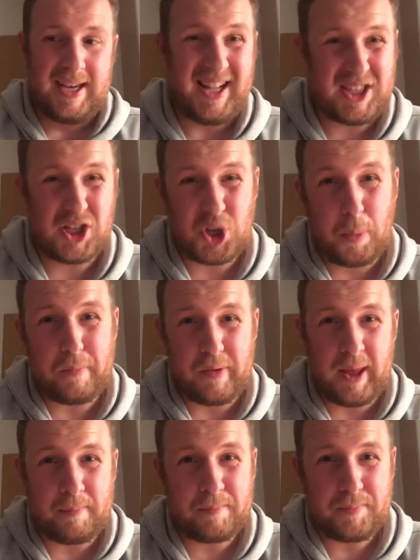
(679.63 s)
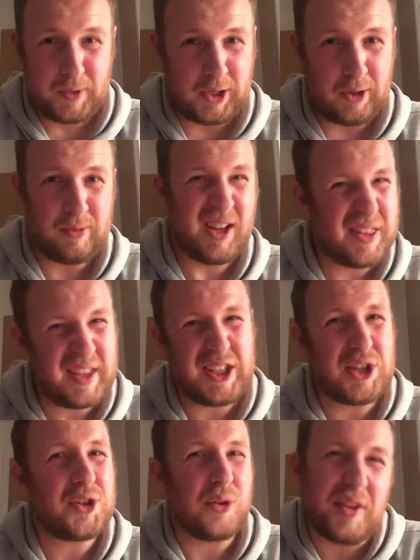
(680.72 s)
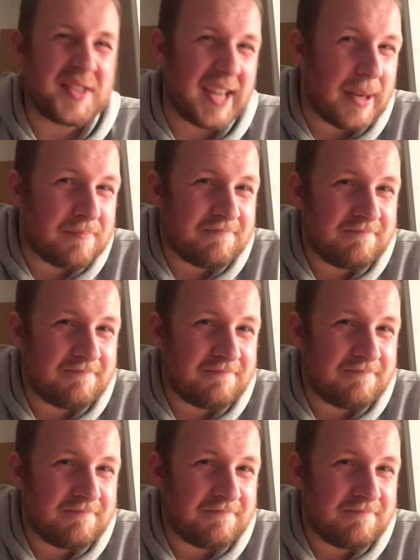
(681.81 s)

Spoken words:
It's a job for them, you know. I think you'd do the same.